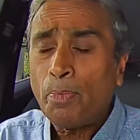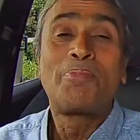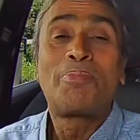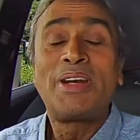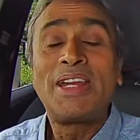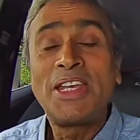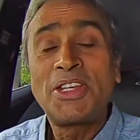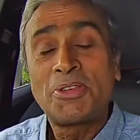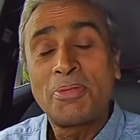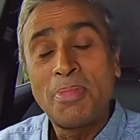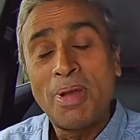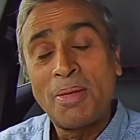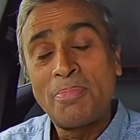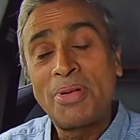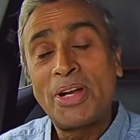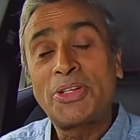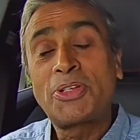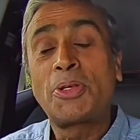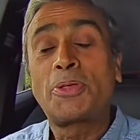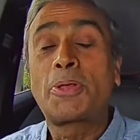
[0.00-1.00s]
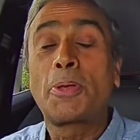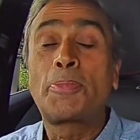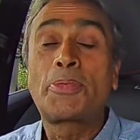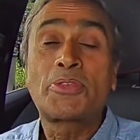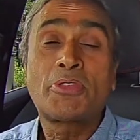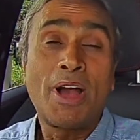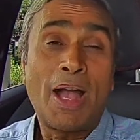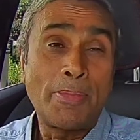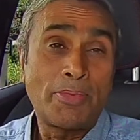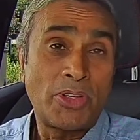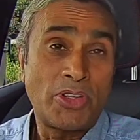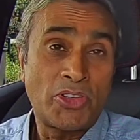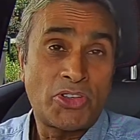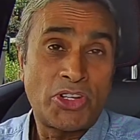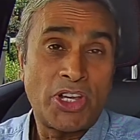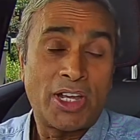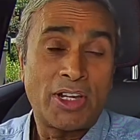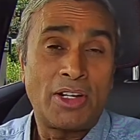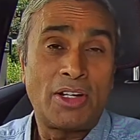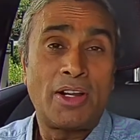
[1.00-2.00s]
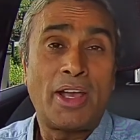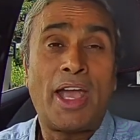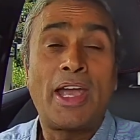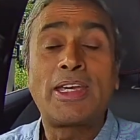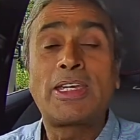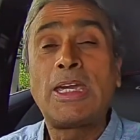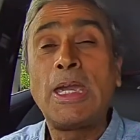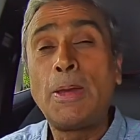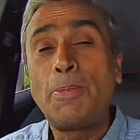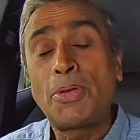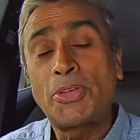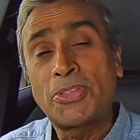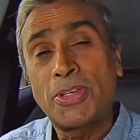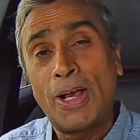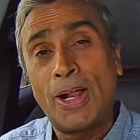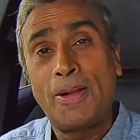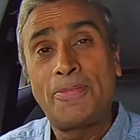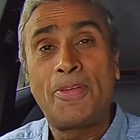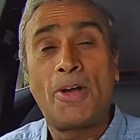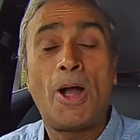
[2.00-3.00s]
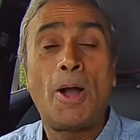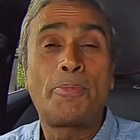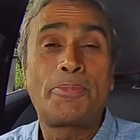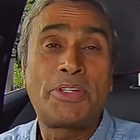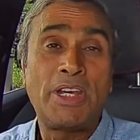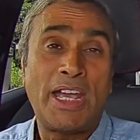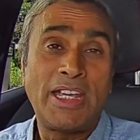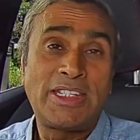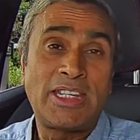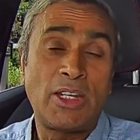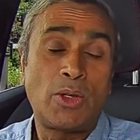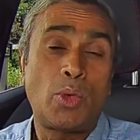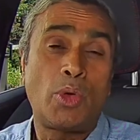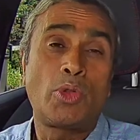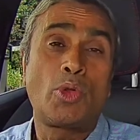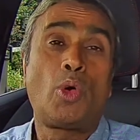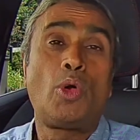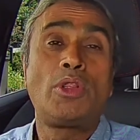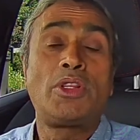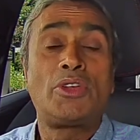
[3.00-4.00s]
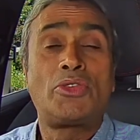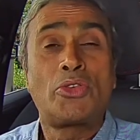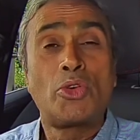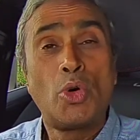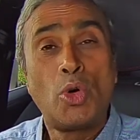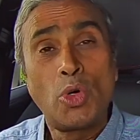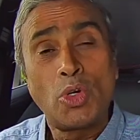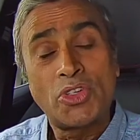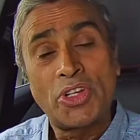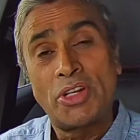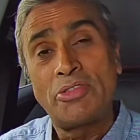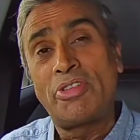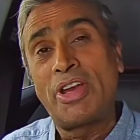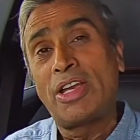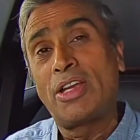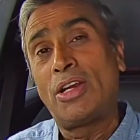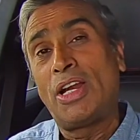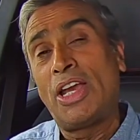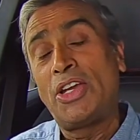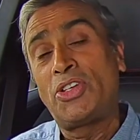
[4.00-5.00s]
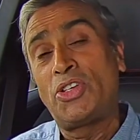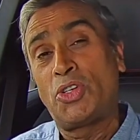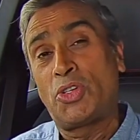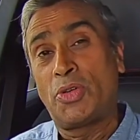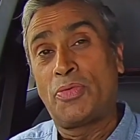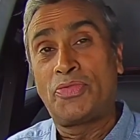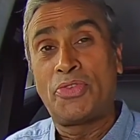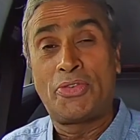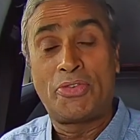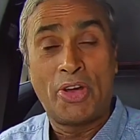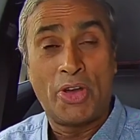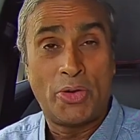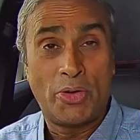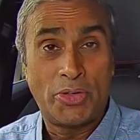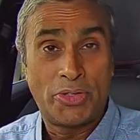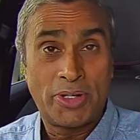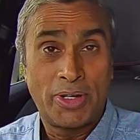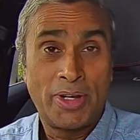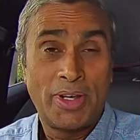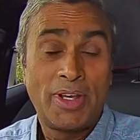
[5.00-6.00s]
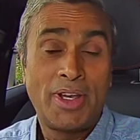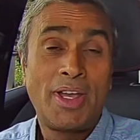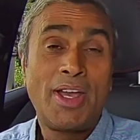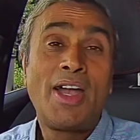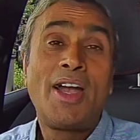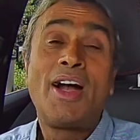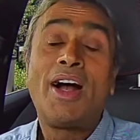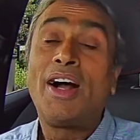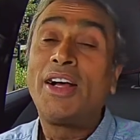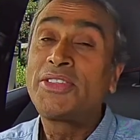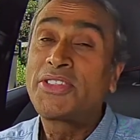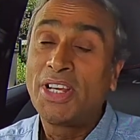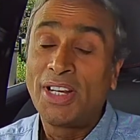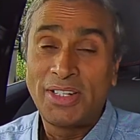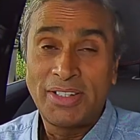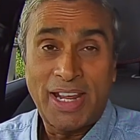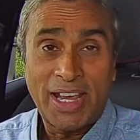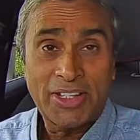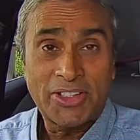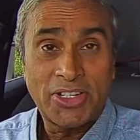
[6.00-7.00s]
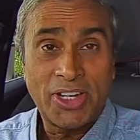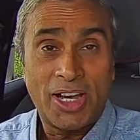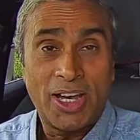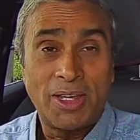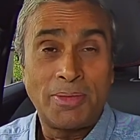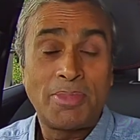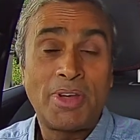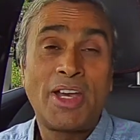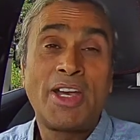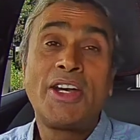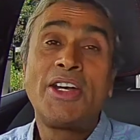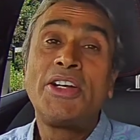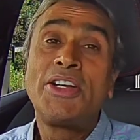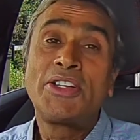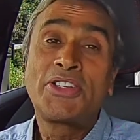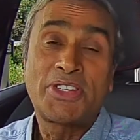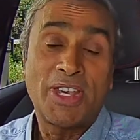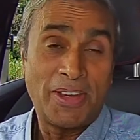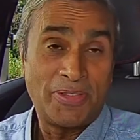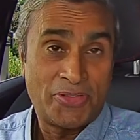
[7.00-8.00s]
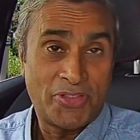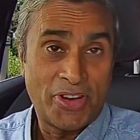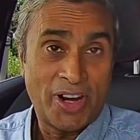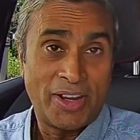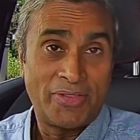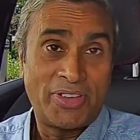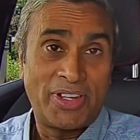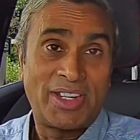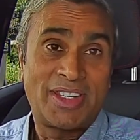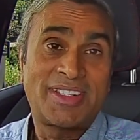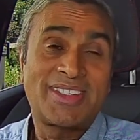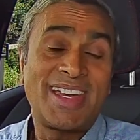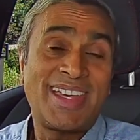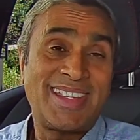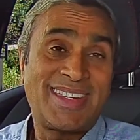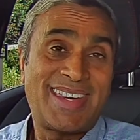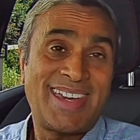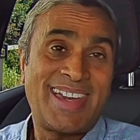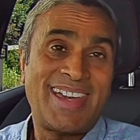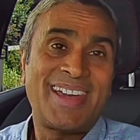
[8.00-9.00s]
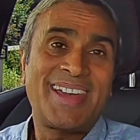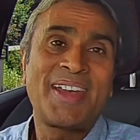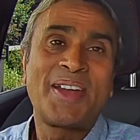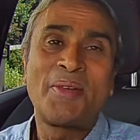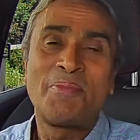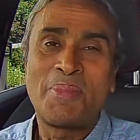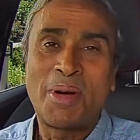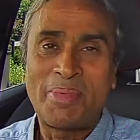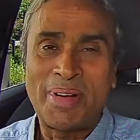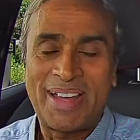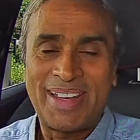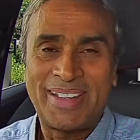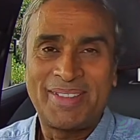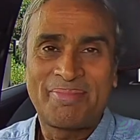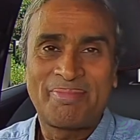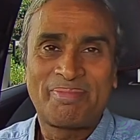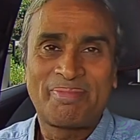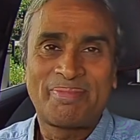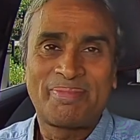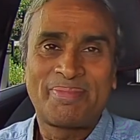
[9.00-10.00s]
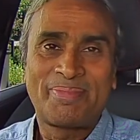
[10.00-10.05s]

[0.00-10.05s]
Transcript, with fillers: Please remember to subscribe to this channel and keep yourself updated with all the rules and regulations of the road. Until next time, safe driving. Take care. Bye-bye.